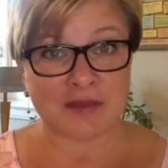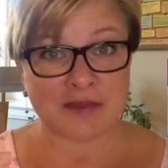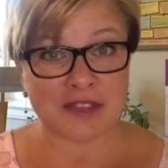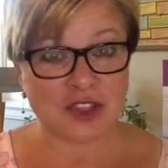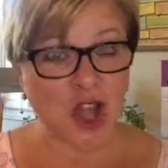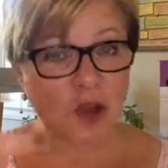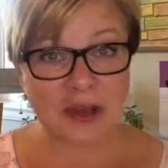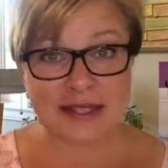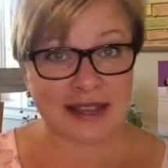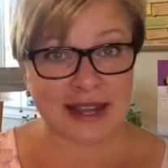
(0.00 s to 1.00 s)

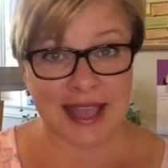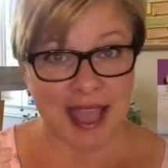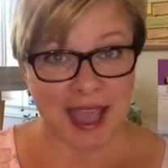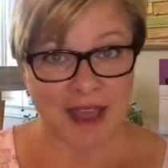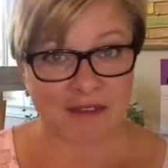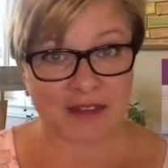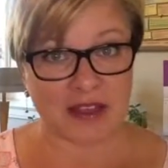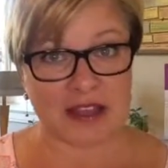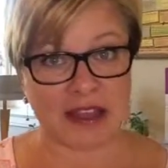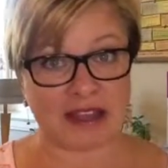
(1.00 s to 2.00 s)
nobody's going to have
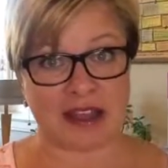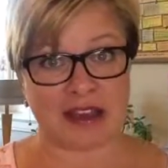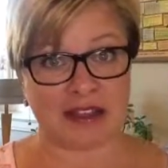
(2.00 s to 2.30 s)
an